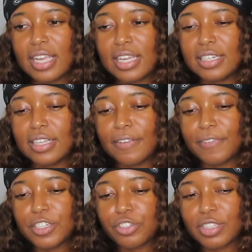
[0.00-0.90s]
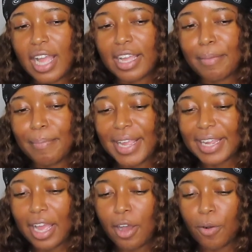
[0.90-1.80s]
and eventually I could
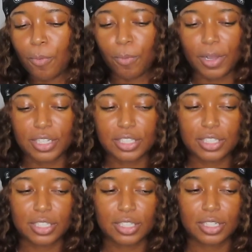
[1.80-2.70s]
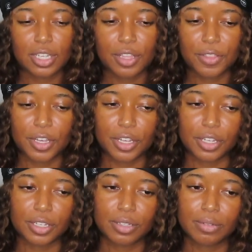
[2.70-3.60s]
make out what
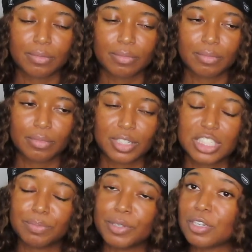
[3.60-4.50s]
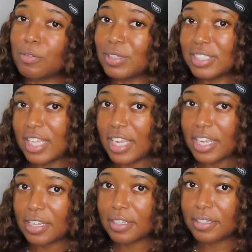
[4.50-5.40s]
the spirit was
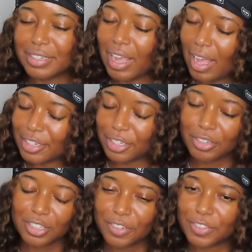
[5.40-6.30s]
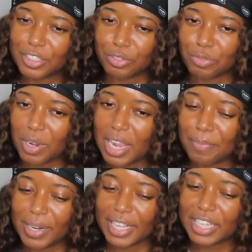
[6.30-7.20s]
saying. Now, I don't know if this was
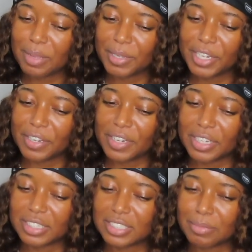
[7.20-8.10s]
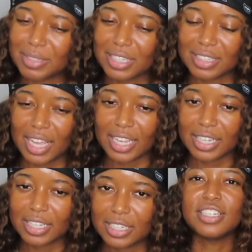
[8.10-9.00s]
right, but I kept hearing something
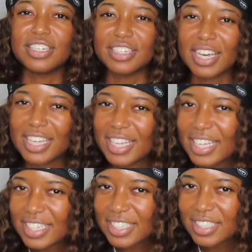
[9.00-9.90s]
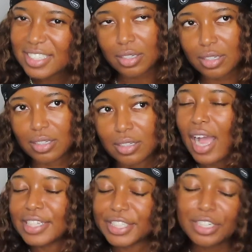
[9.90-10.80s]
like Nuthead? Huh.
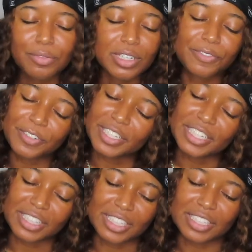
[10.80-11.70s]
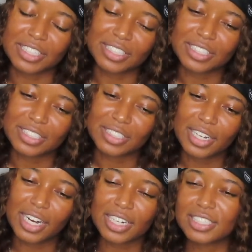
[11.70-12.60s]
I didn't want to forget this,
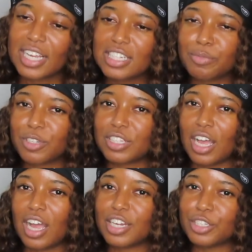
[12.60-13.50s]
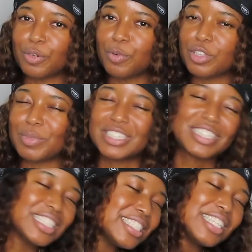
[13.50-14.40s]
and I decided to bring the audio with me
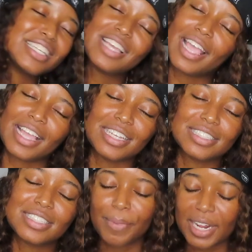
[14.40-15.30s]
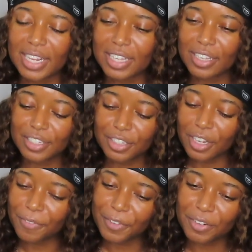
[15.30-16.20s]
just in case. But I,
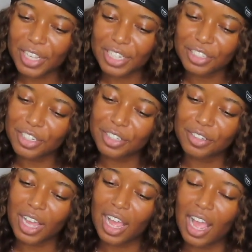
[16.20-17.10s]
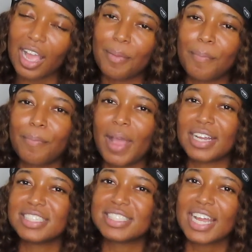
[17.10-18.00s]
a few days, you know,
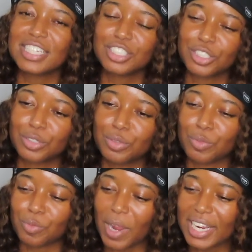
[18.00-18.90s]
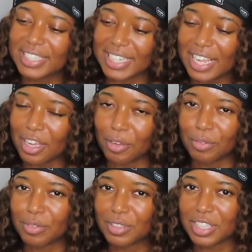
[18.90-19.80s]
I decided to write
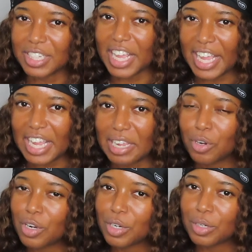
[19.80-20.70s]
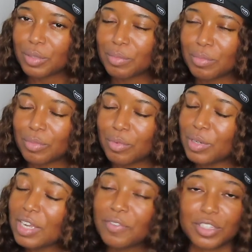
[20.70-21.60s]
down the name or
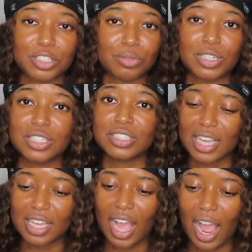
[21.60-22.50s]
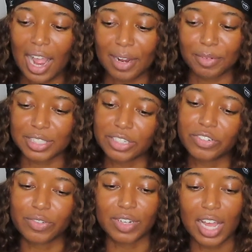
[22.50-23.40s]
whatever this was that I
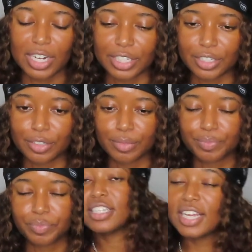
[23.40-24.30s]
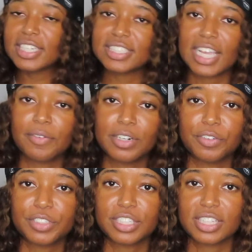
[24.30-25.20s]
received from the audio. The next day I went
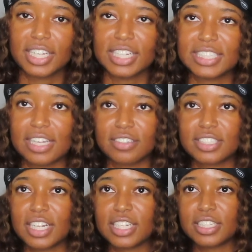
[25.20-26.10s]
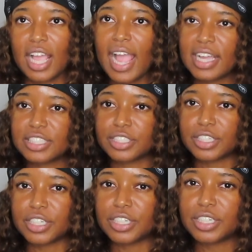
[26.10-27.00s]
over to the lady's house and I asked
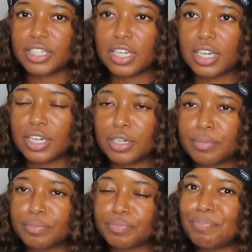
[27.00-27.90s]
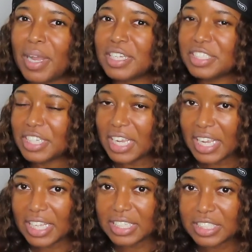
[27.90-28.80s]
her, um, by
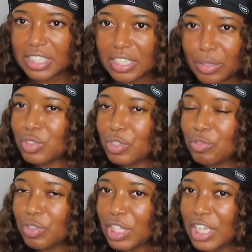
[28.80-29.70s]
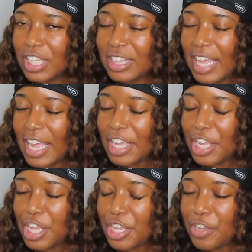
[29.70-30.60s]
chance, do you think
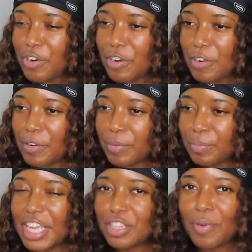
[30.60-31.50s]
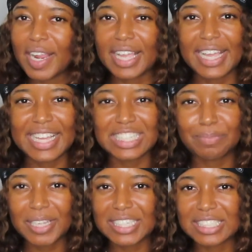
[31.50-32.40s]
that you're in the right
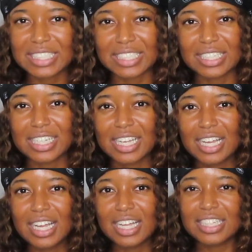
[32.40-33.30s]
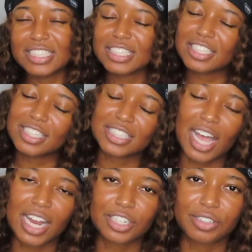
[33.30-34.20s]
headspace to listen to this
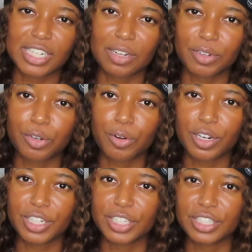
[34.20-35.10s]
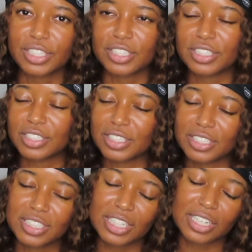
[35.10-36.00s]
audio that I recorded to
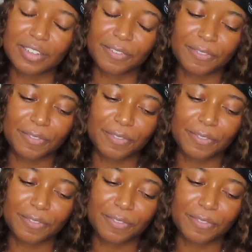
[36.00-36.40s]
see if